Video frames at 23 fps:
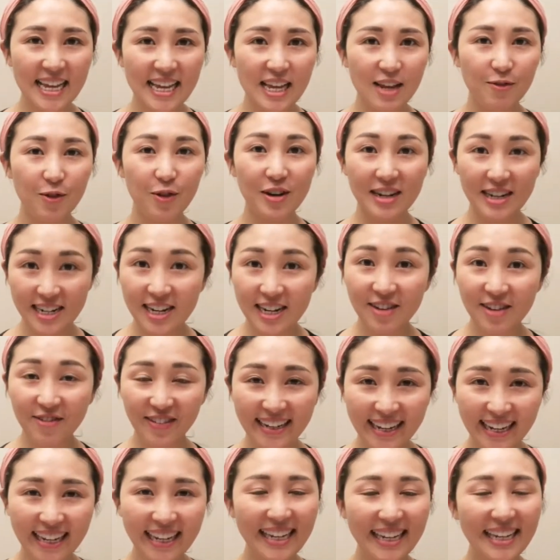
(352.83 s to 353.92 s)
for
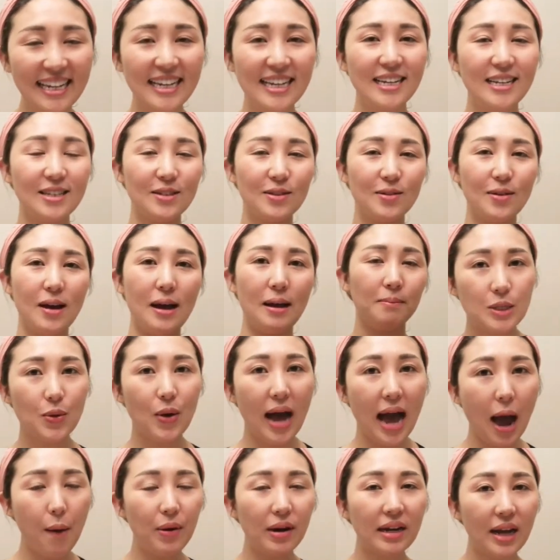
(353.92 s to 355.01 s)
lifting. So
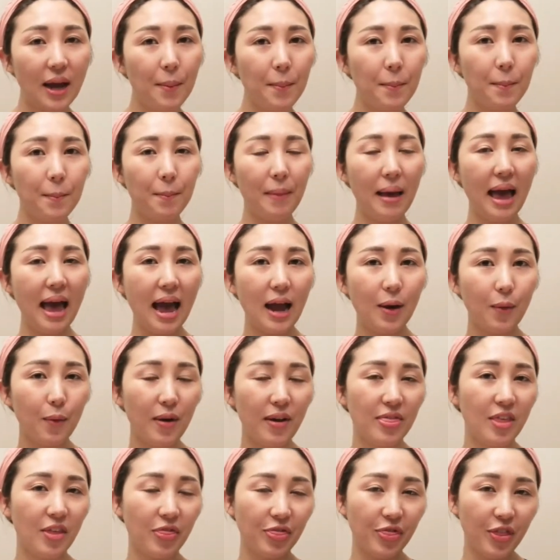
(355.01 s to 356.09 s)
I will come back
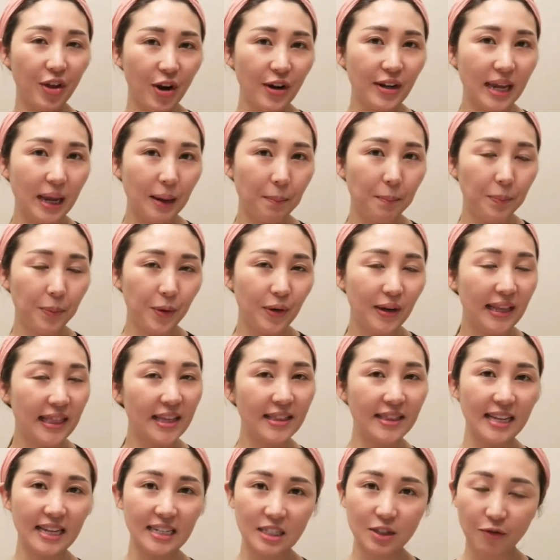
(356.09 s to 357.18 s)
with the third Ampoule in the
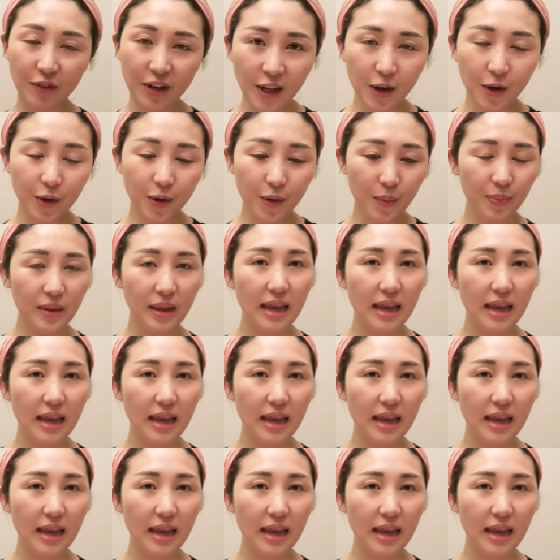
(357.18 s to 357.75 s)
next video.